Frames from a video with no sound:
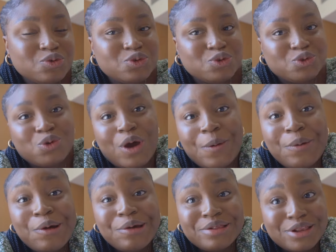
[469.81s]
So
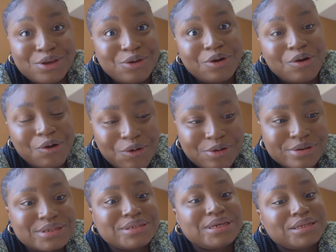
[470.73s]
apparently your girl is